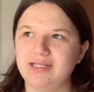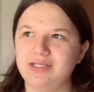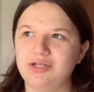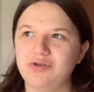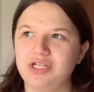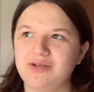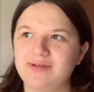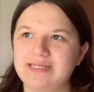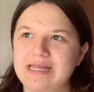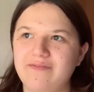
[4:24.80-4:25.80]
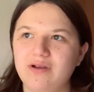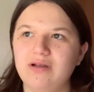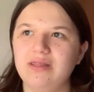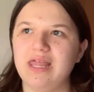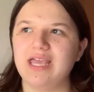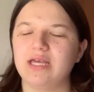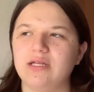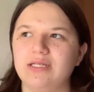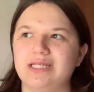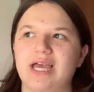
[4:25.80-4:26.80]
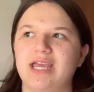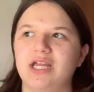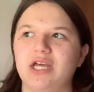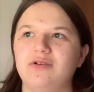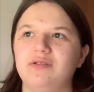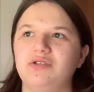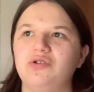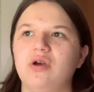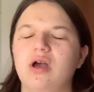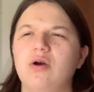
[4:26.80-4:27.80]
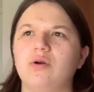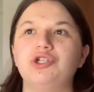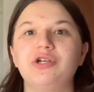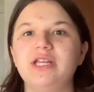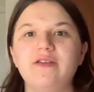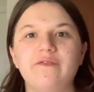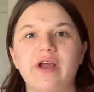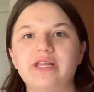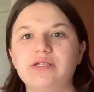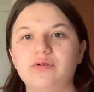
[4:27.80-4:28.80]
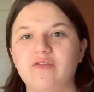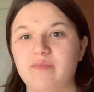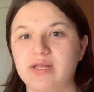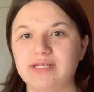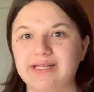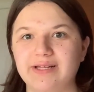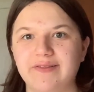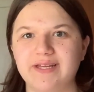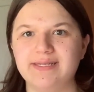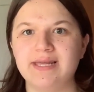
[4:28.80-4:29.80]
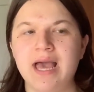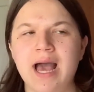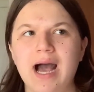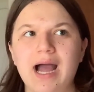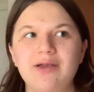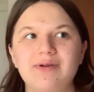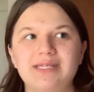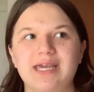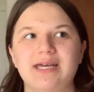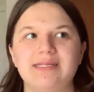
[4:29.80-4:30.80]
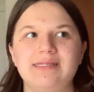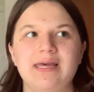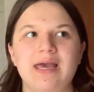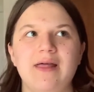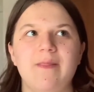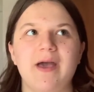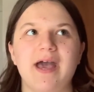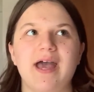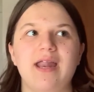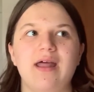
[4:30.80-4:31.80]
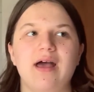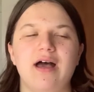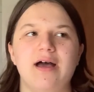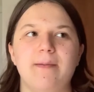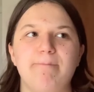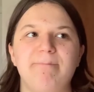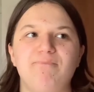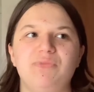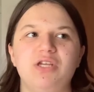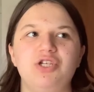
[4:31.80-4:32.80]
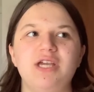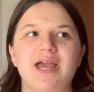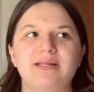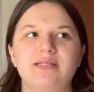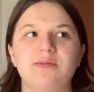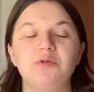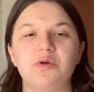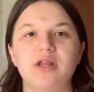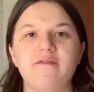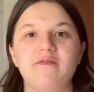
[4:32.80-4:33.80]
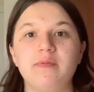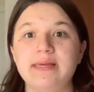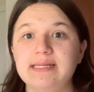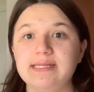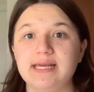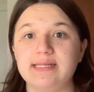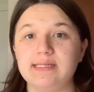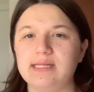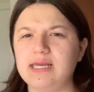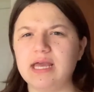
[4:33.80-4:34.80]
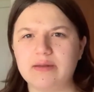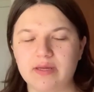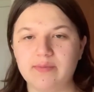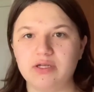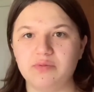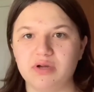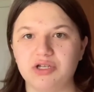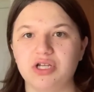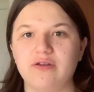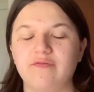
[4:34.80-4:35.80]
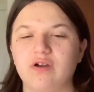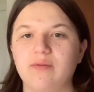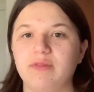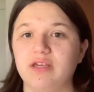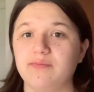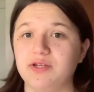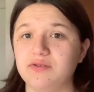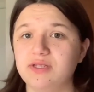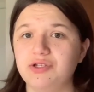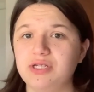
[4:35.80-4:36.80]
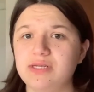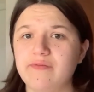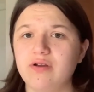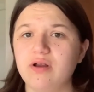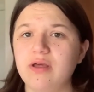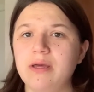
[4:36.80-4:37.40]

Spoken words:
So she was never like diagnosed or treated for any sort of mental illness. I would guess that she had some sort of PTSD and maybe depression from the abuse that she suffered.